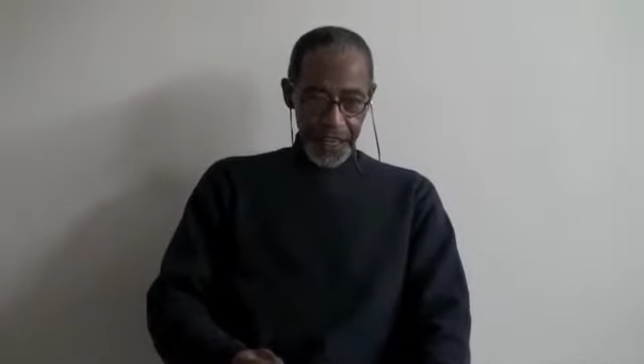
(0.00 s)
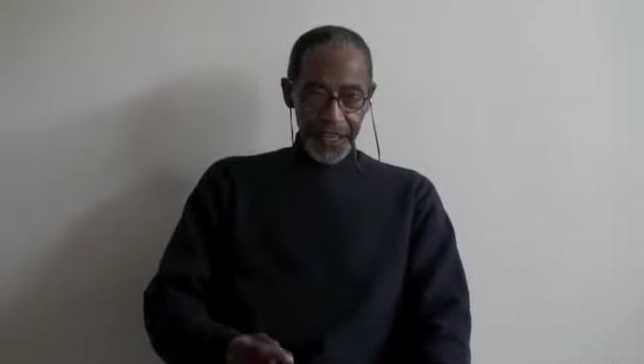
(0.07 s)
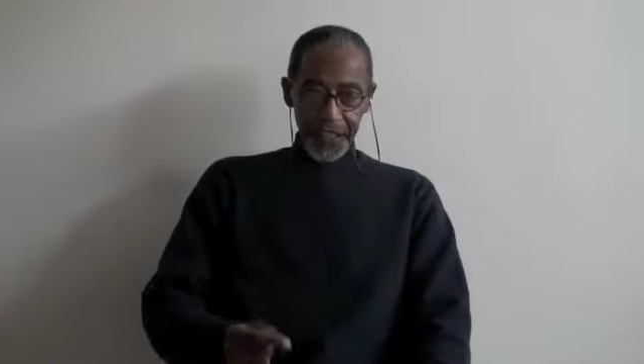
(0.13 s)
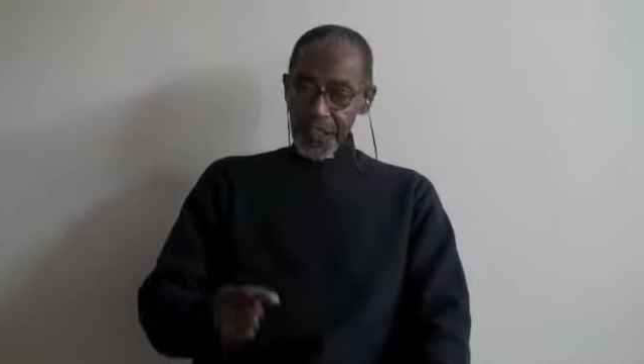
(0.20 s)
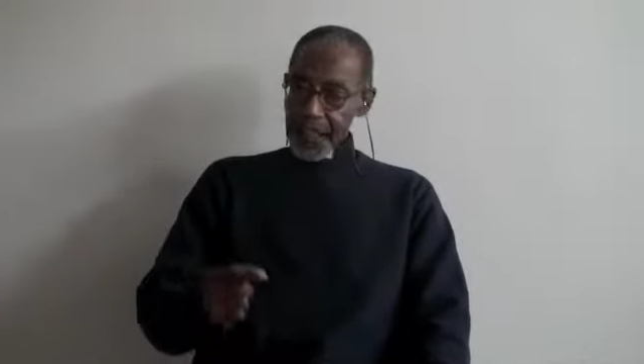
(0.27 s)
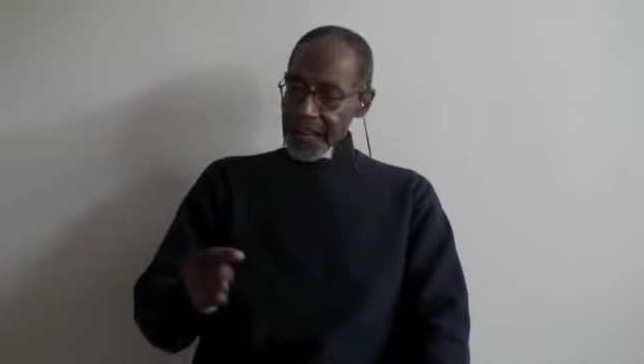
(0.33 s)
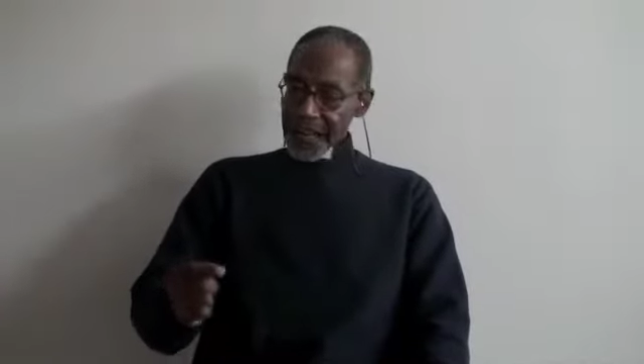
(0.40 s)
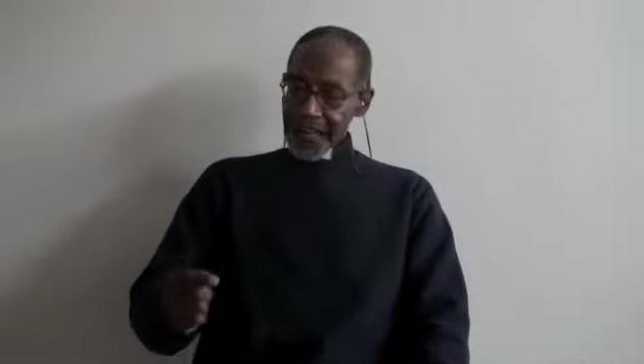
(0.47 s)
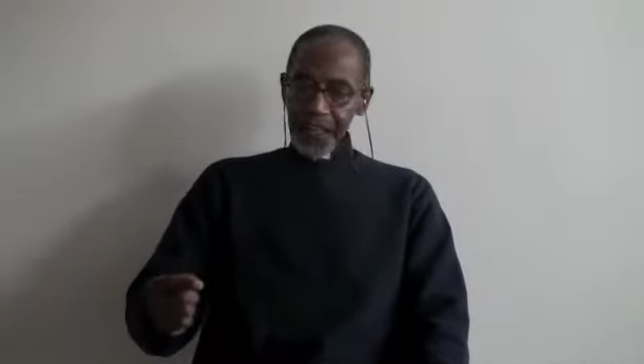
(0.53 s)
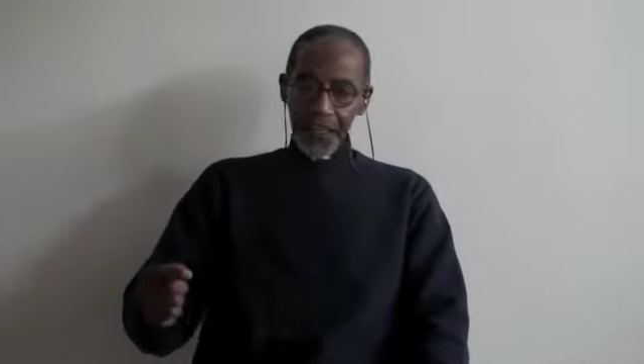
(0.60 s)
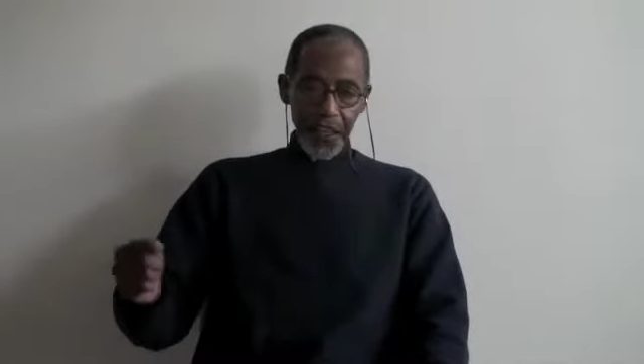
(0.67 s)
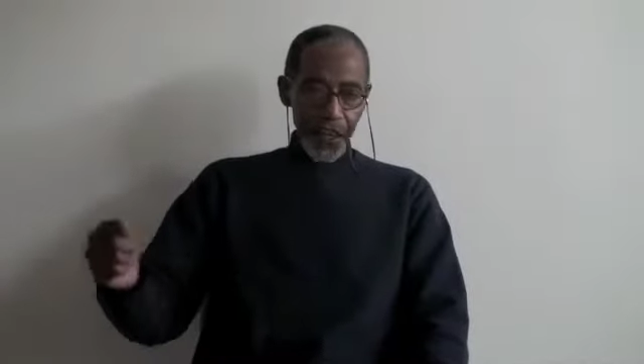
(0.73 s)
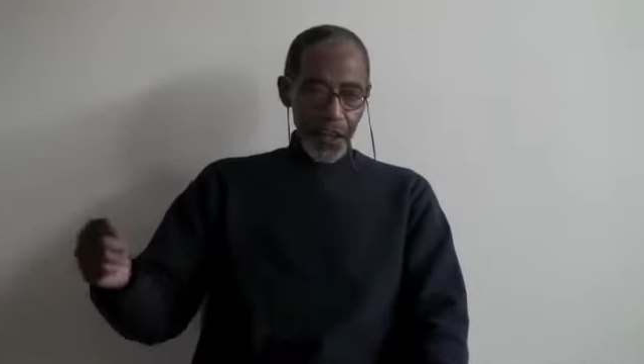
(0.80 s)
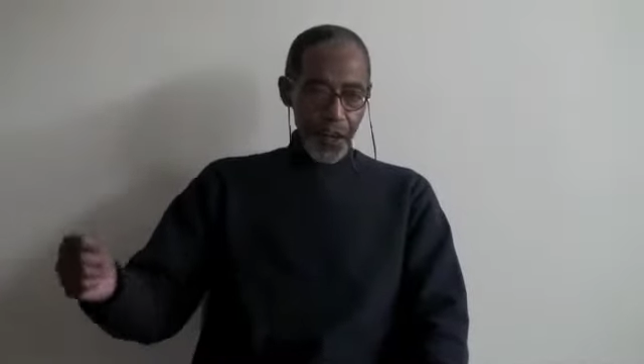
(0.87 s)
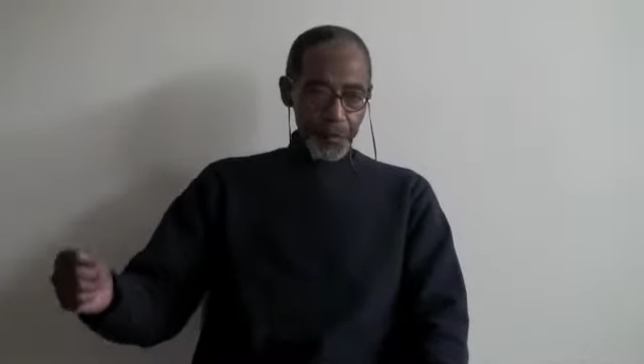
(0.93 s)
to
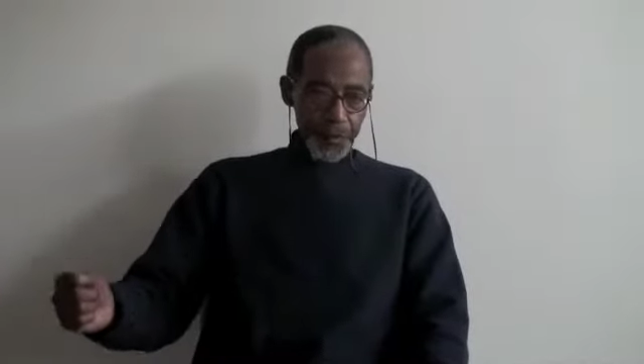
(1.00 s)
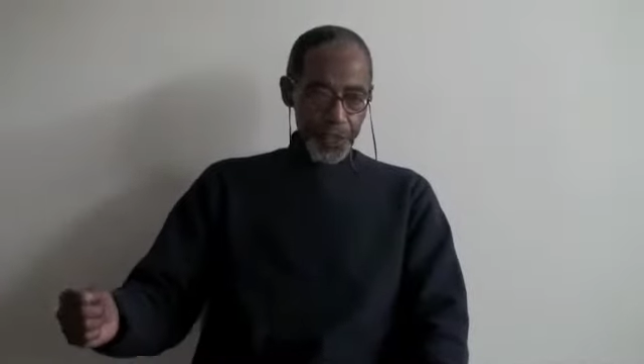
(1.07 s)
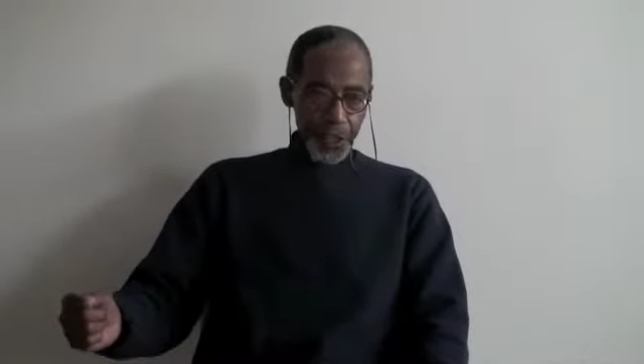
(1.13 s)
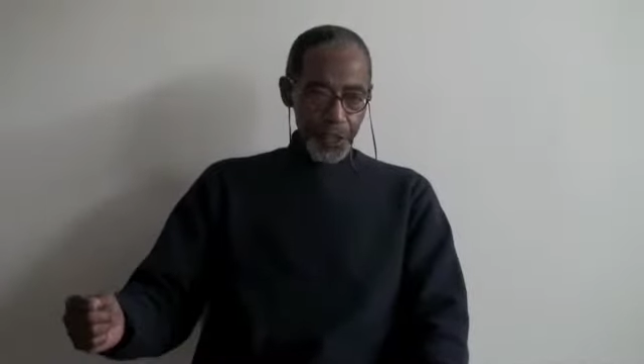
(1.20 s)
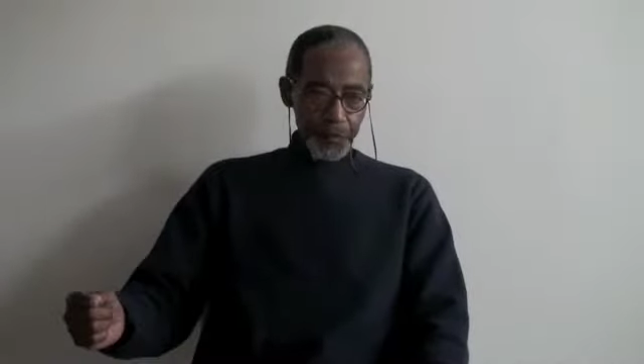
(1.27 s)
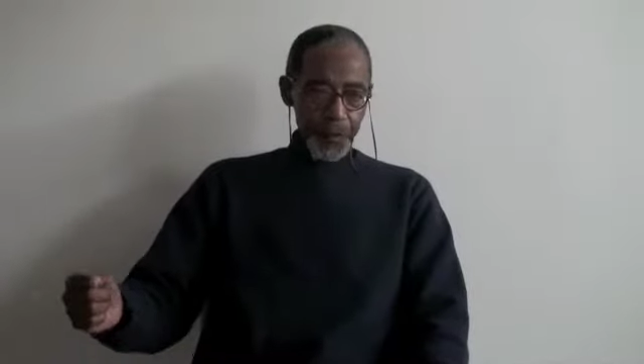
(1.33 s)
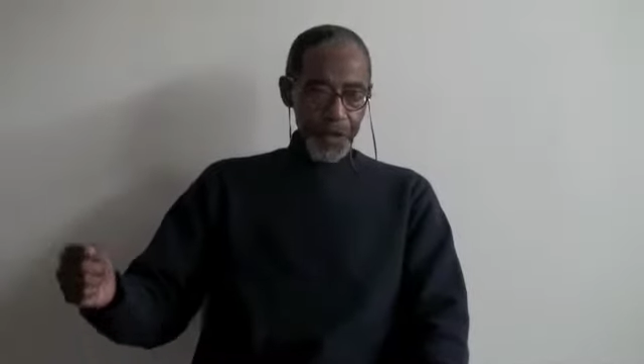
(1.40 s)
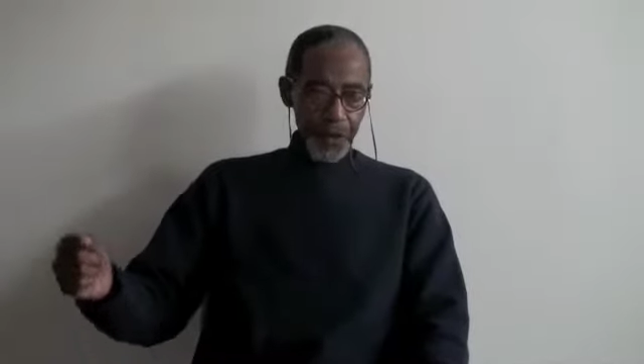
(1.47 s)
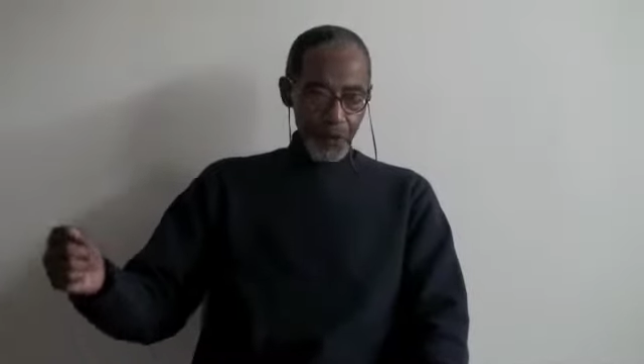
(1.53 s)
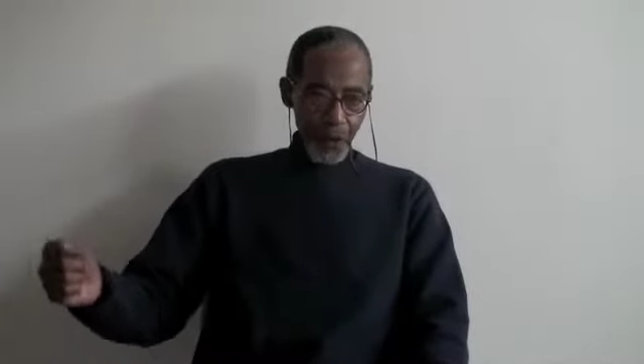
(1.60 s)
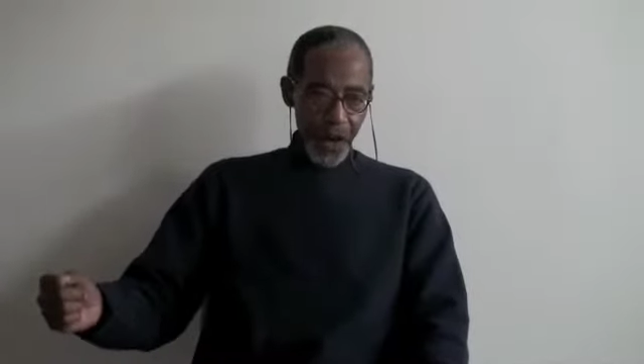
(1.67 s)
handle the upkeep and the